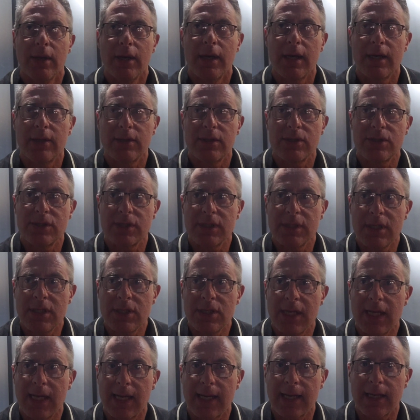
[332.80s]
And the
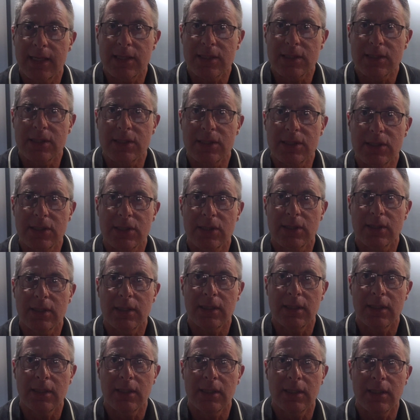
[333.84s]
Synergy lens
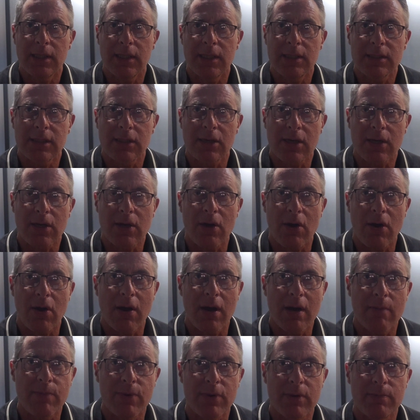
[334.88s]
is like a
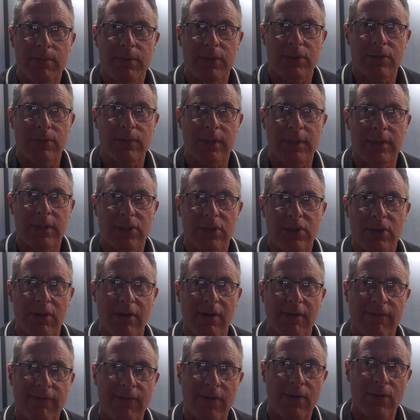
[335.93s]
hybrid between the
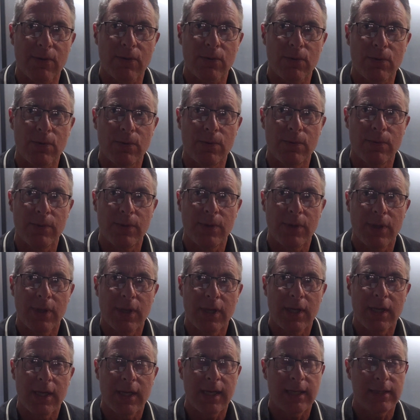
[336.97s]
trifocal
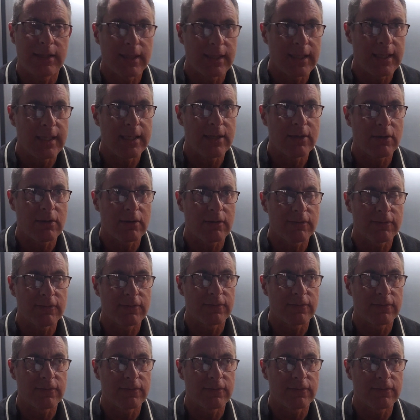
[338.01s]
and the E D O F.